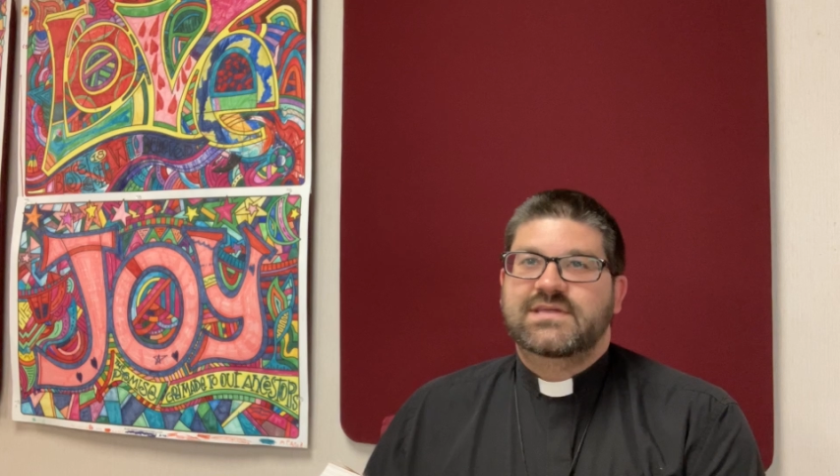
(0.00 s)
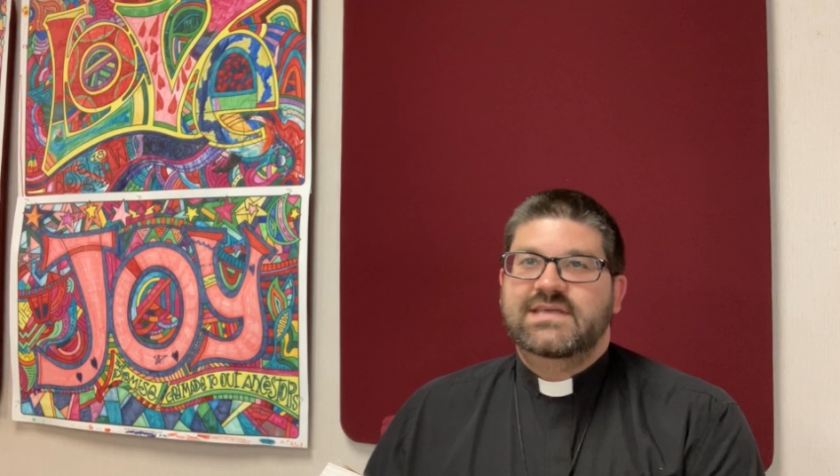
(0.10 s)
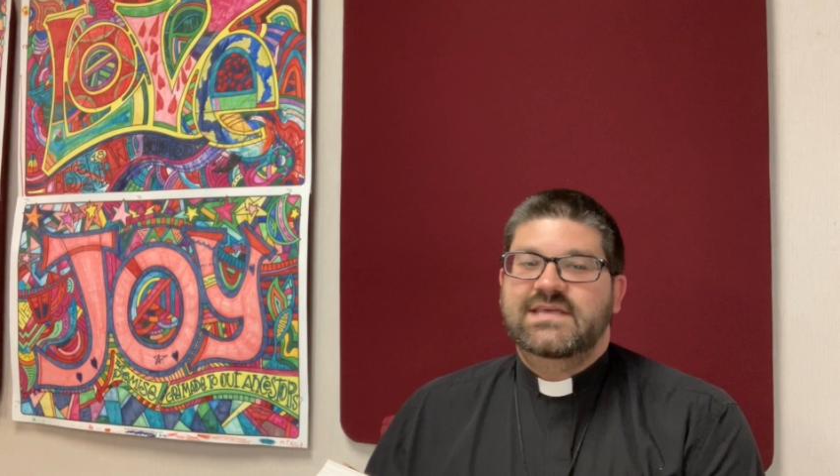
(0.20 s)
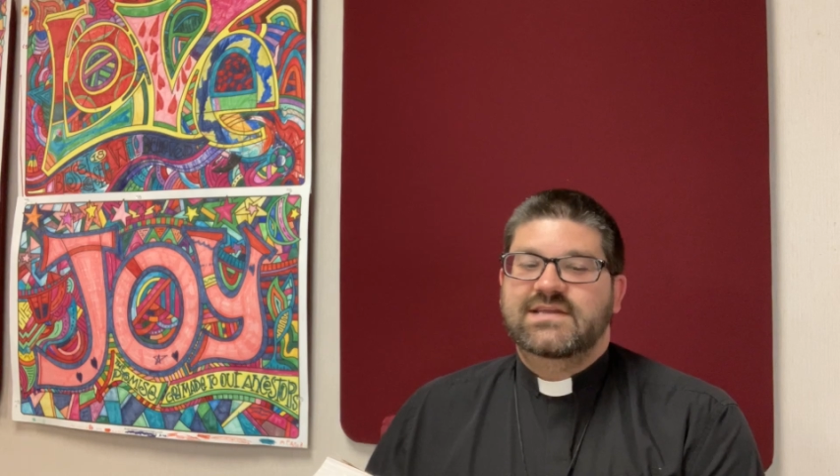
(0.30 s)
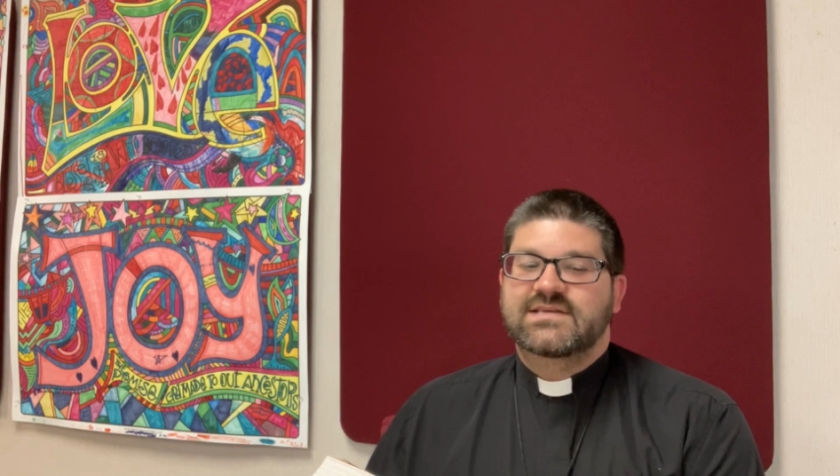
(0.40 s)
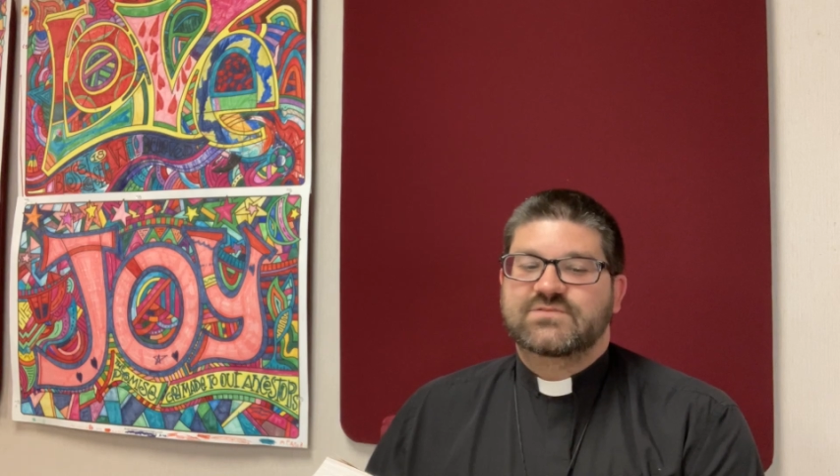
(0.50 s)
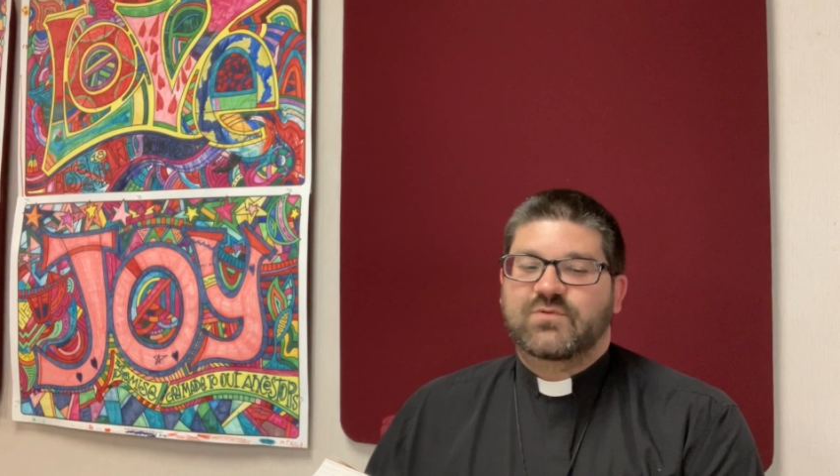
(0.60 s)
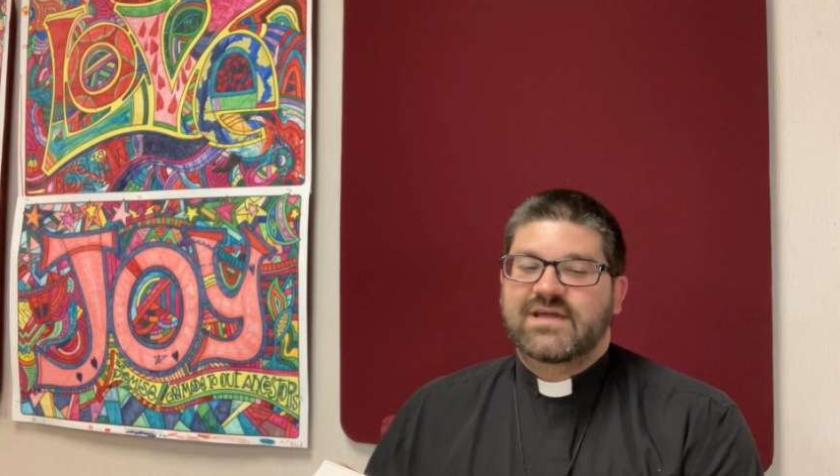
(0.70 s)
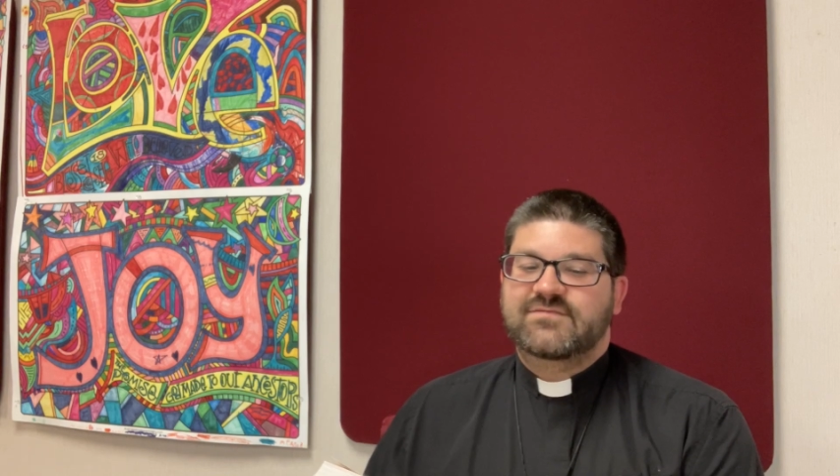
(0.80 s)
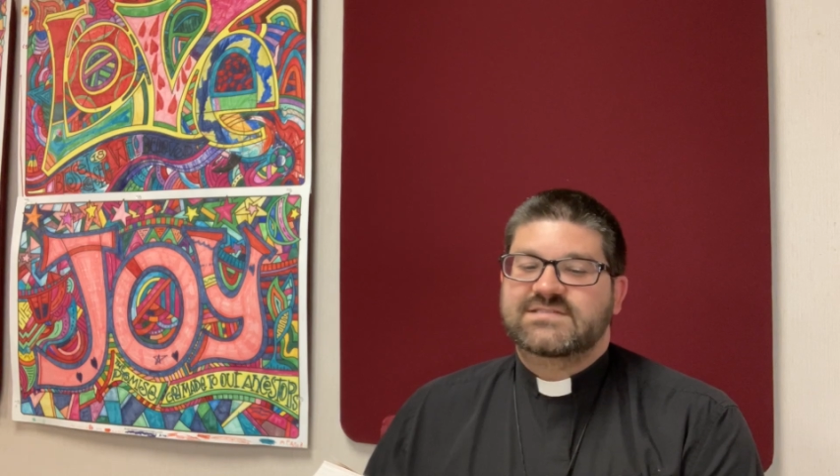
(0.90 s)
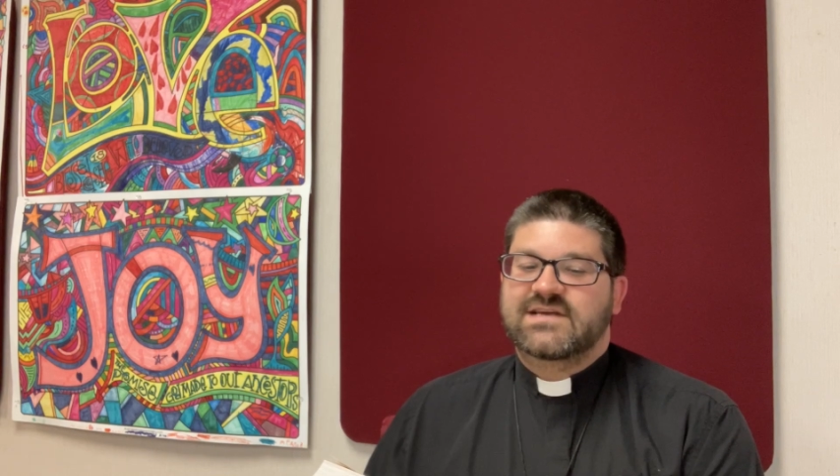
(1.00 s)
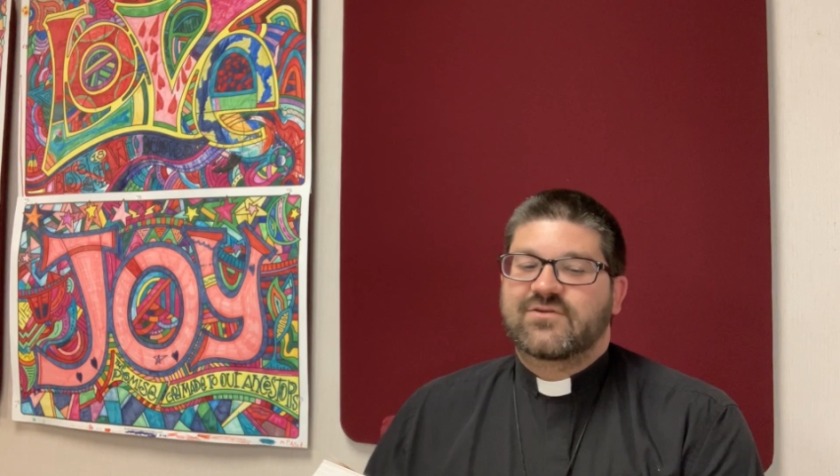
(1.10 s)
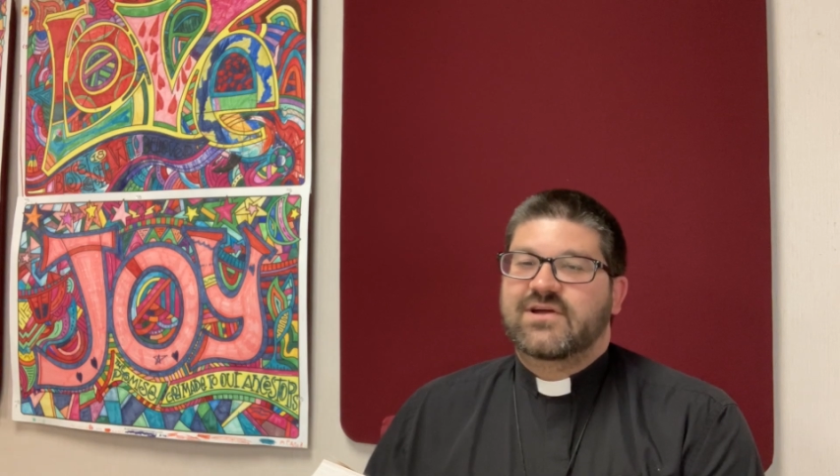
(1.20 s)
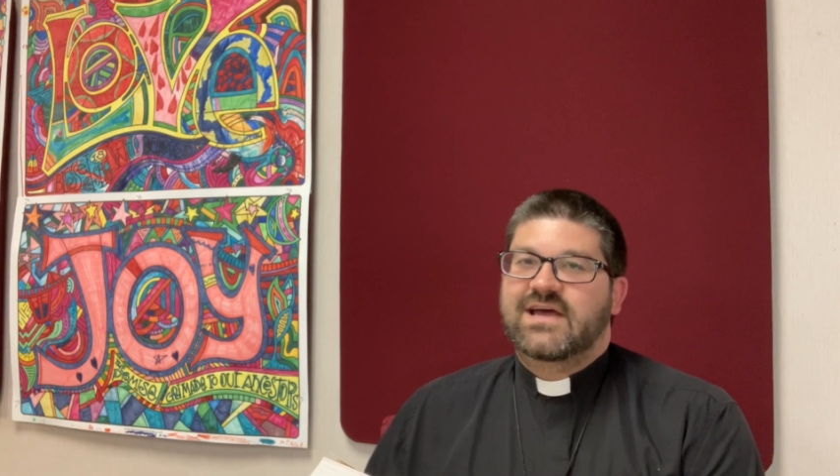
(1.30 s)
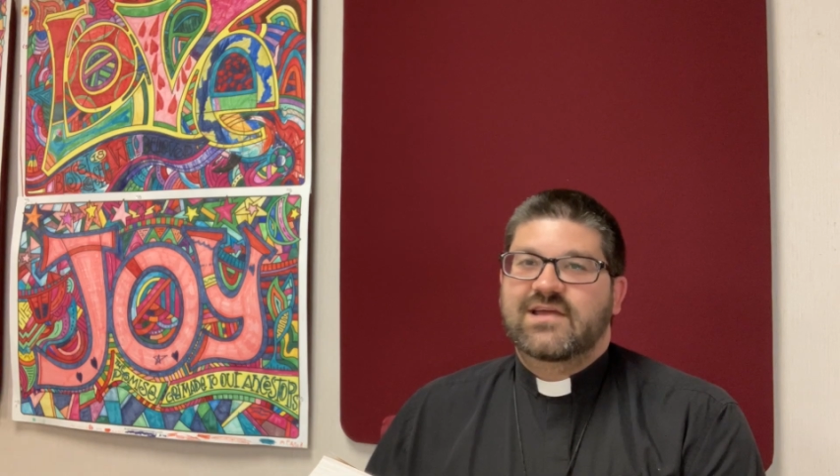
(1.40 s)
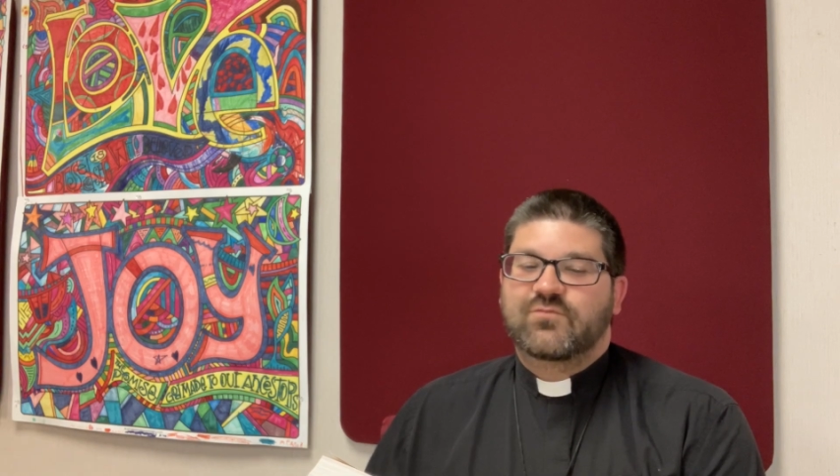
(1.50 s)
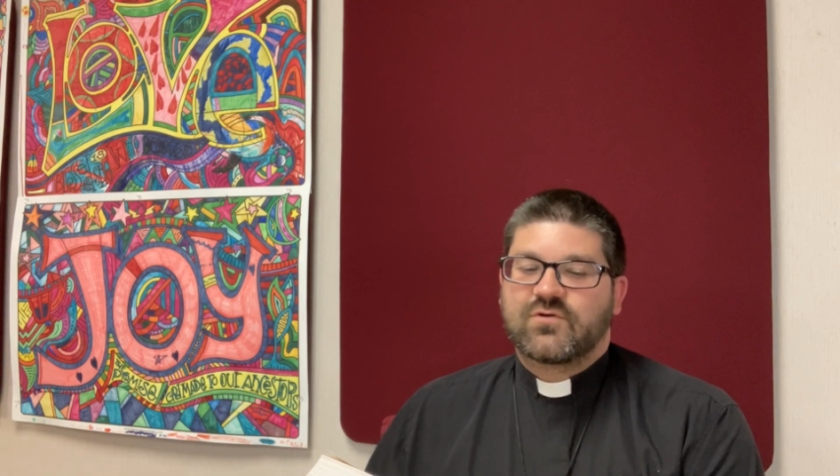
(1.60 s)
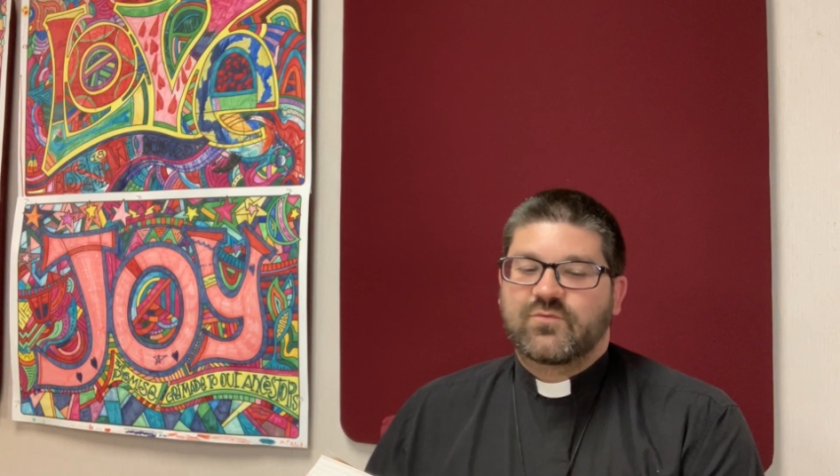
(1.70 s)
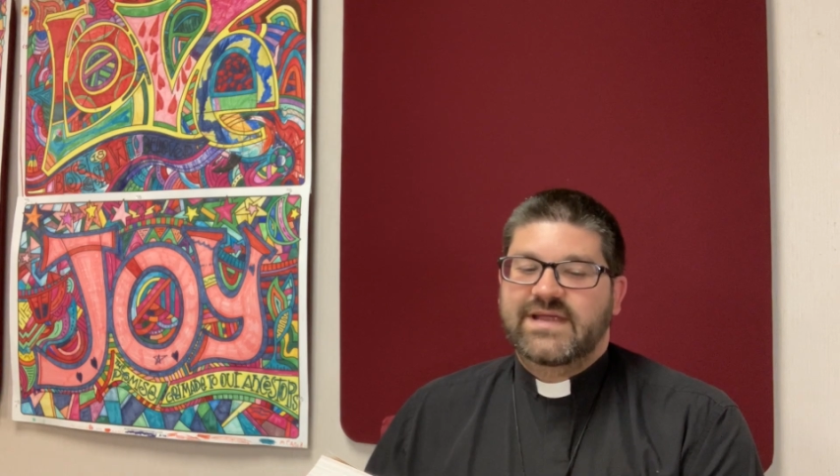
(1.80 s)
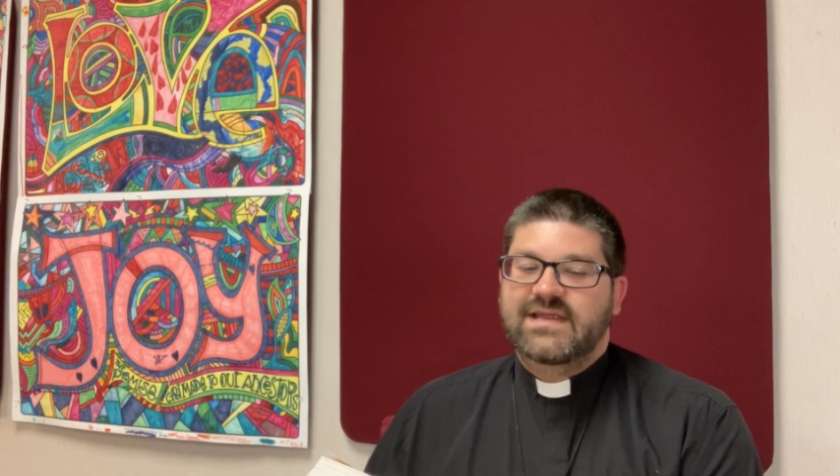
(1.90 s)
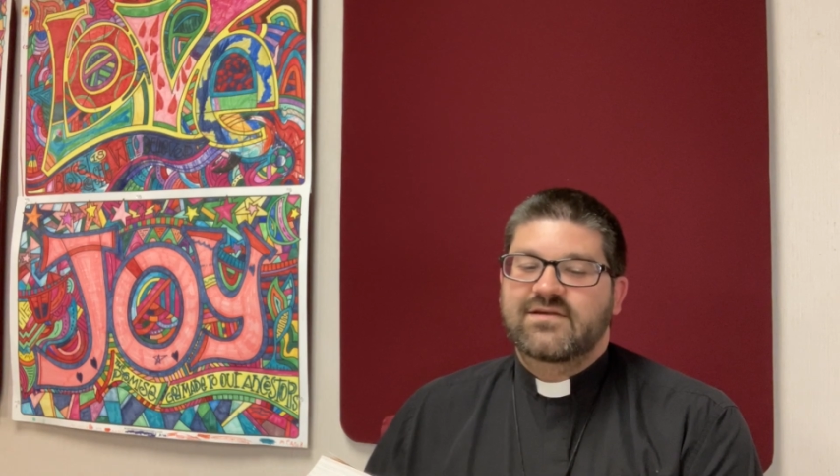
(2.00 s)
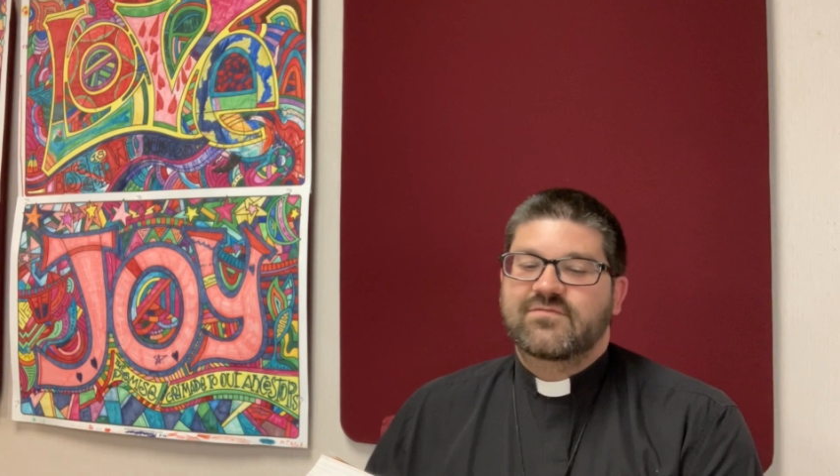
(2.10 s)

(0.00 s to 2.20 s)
he and his wife Sarai were waiting